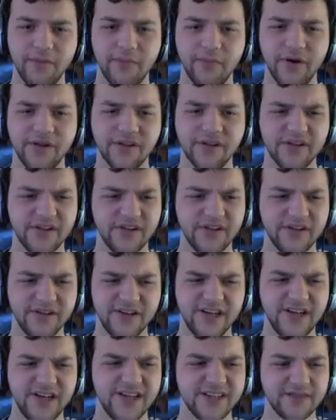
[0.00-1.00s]
But
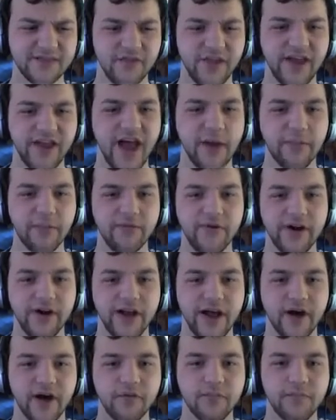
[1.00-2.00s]
it doesn't really happen right
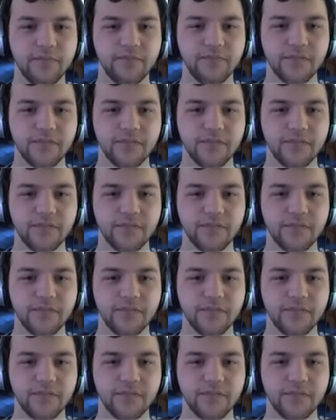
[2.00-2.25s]
now.